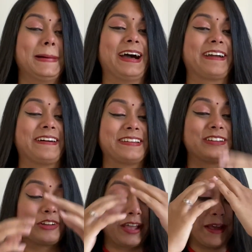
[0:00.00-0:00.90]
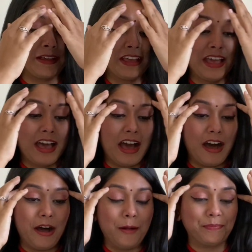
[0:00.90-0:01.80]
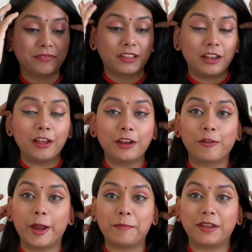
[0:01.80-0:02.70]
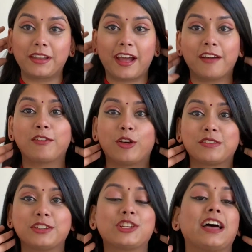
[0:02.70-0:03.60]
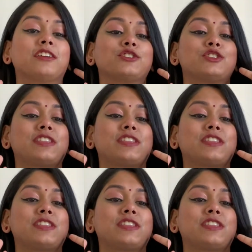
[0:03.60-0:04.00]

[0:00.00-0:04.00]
I can't. Okay. Clearly, Raymond, I have lost the challenge.